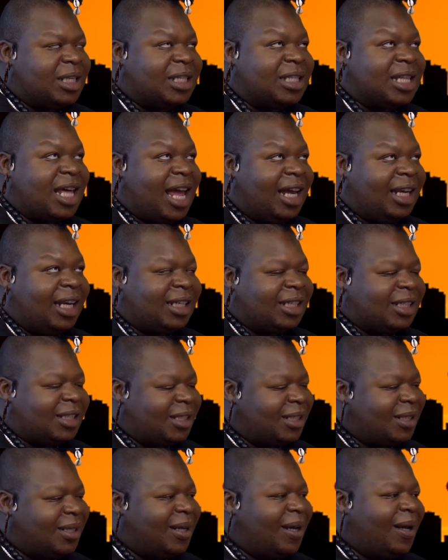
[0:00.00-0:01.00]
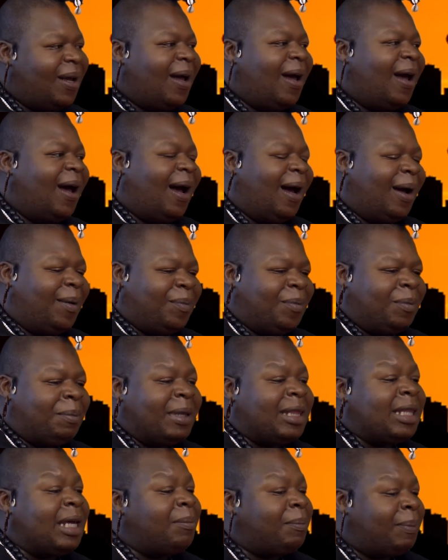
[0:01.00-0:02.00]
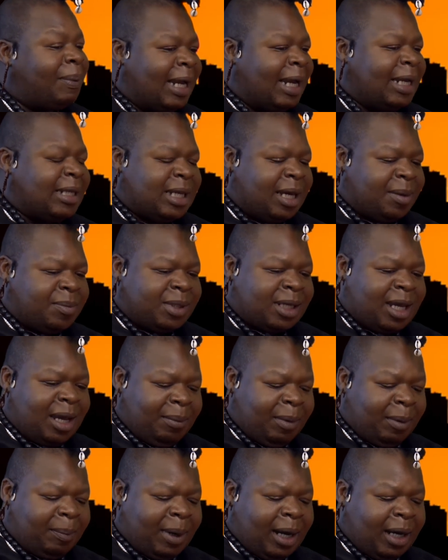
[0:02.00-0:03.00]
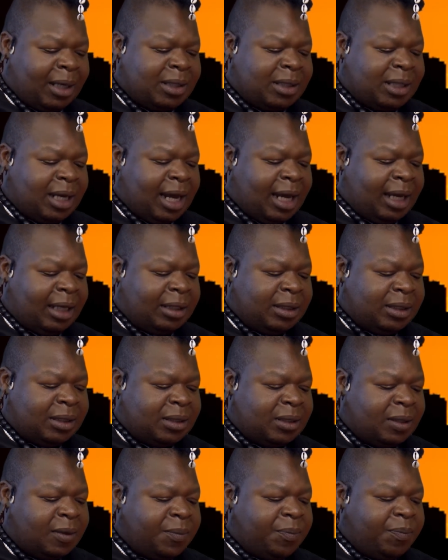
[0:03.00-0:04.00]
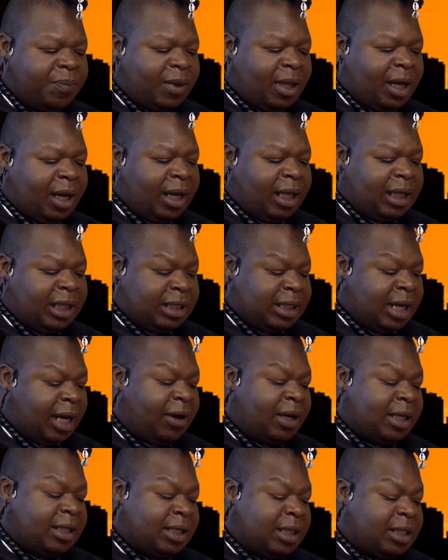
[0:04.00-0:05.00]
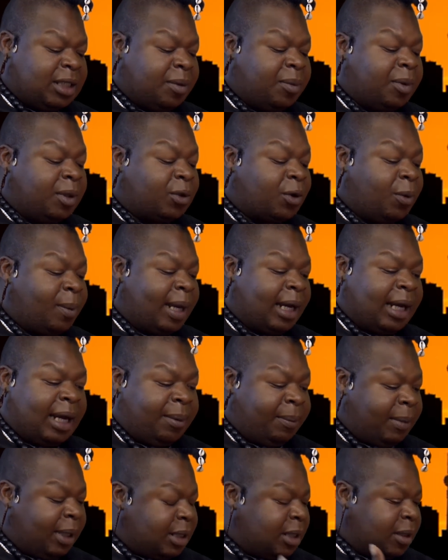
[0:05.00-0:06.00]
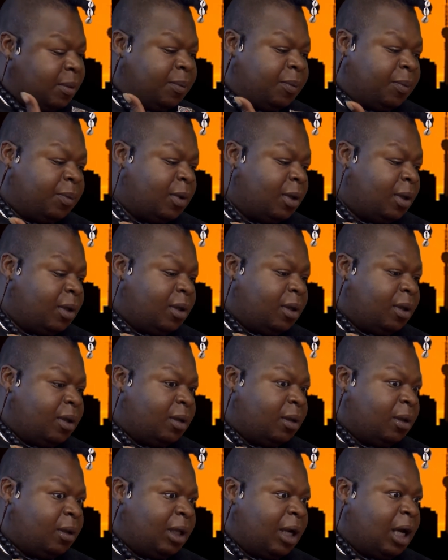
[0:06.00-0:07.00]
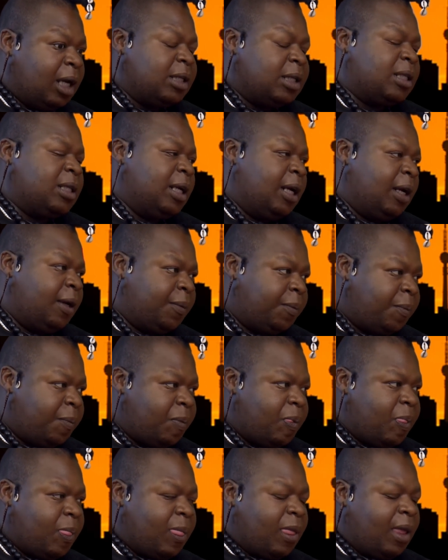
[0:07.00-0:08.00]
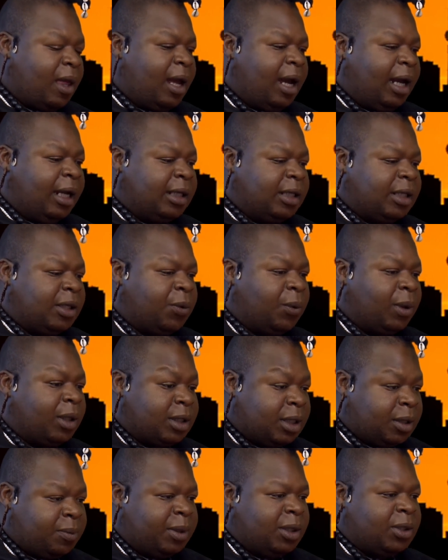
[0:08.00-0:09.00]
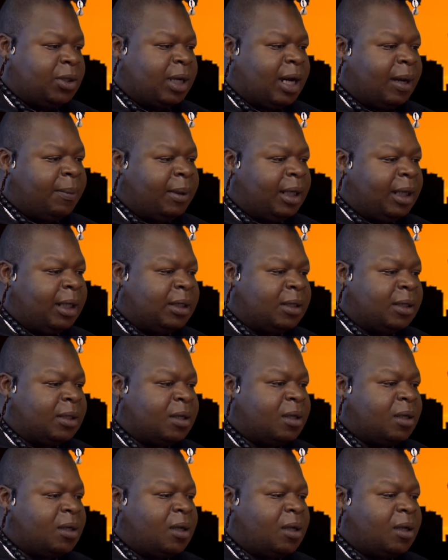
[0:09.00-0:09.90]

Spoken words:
is the end. But then Blood Psalms came about, and the director, I met him last year, and he wanted me to come in.